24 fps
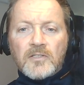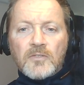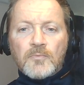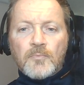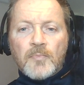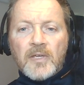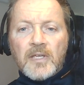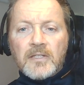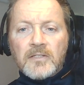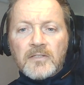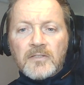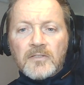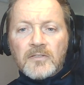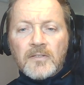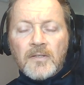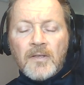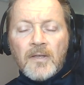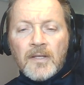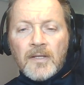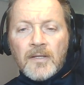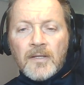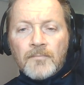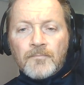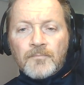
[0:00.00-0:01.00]
space
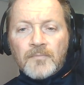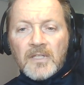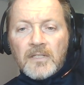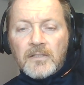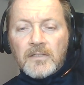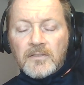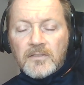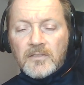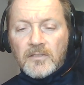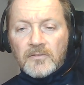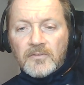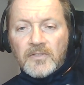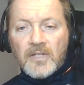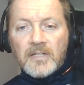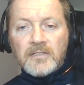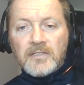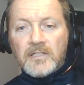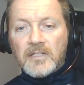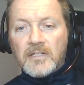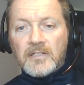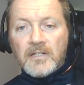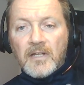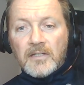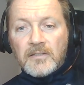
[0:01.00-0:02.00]
until
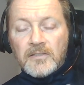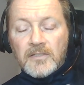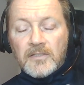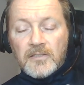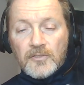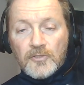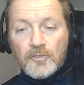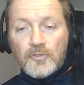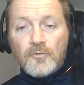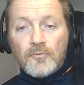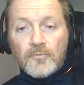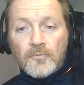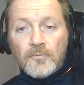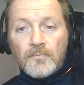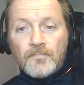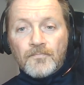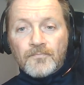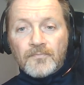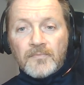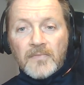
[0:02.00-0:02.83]
1992.